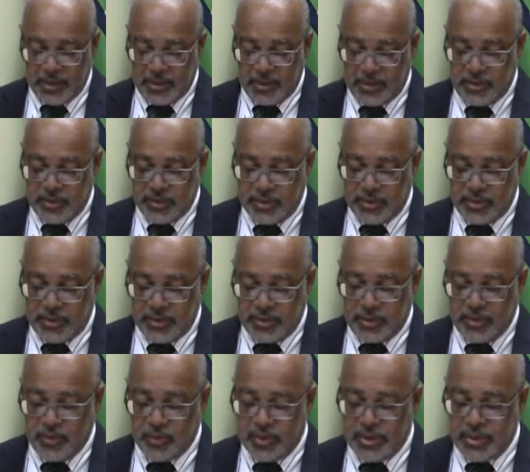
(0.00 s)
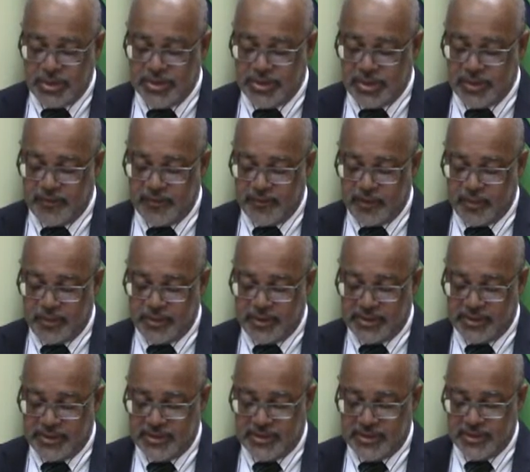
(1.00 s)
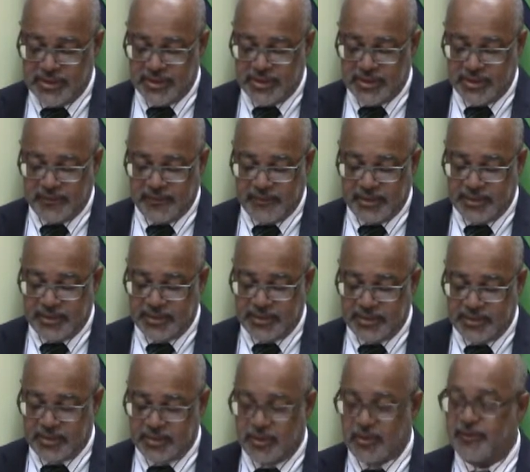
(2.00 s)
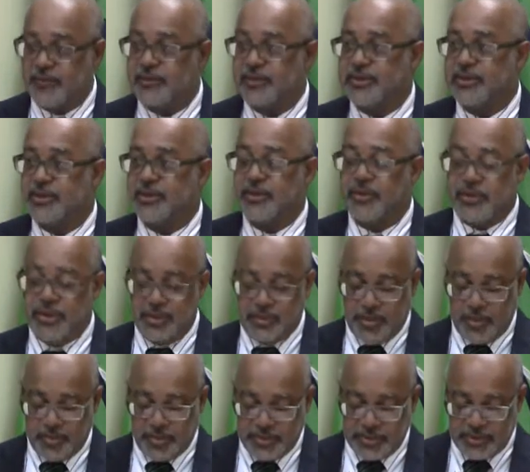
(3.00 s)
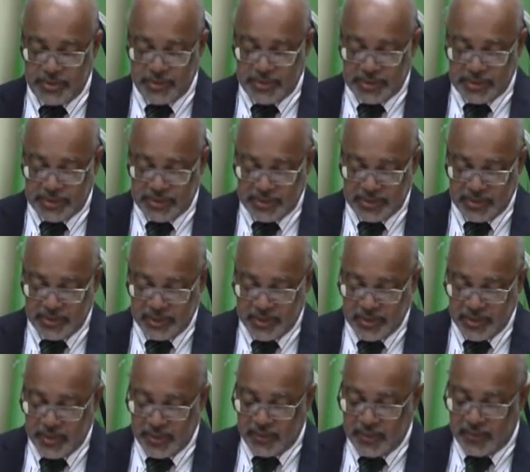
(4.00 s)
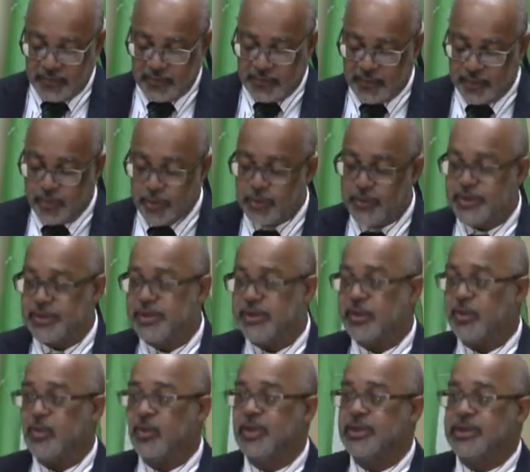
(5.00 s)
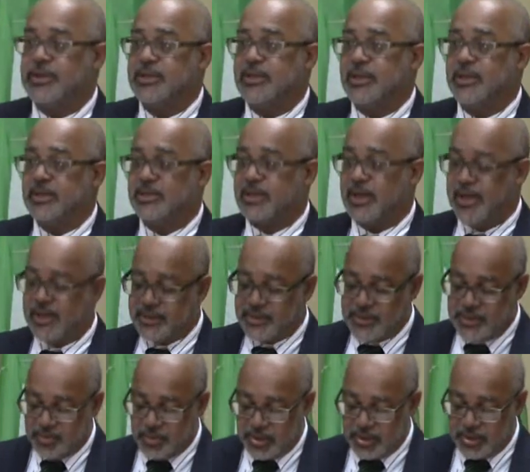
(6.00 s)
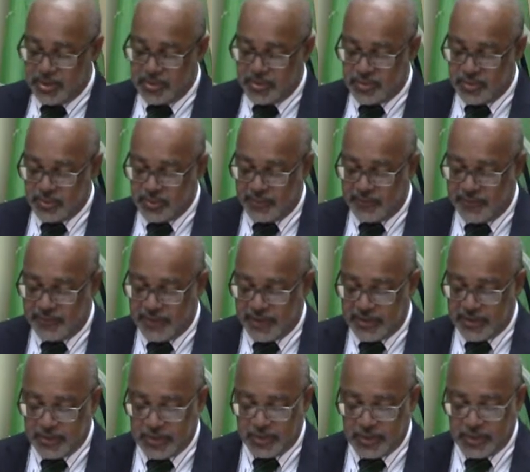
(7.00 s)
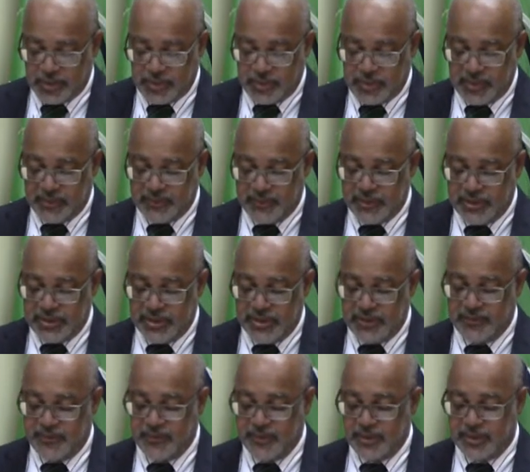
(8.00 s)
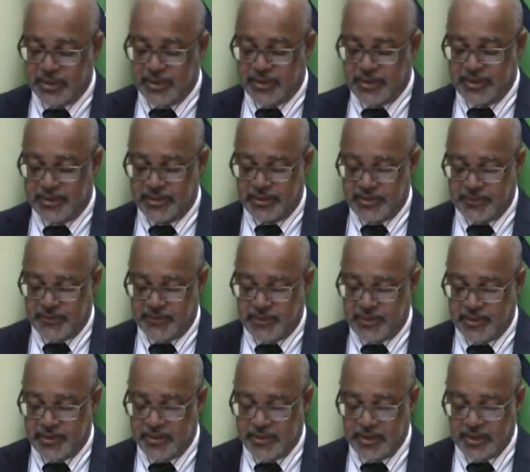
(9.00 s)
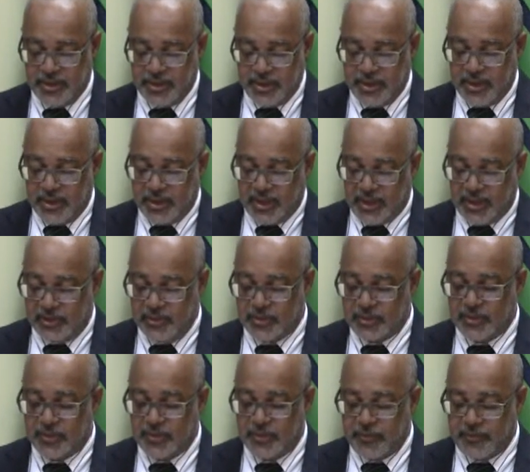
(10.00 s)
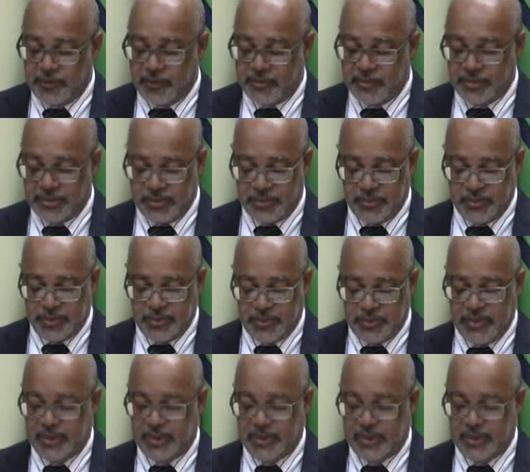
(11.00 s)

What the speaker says: The occasion of your presentation of letters offers a great opportunity for both the OECS and Spain to reflect on what we have achieved together thus far and to look forward to what we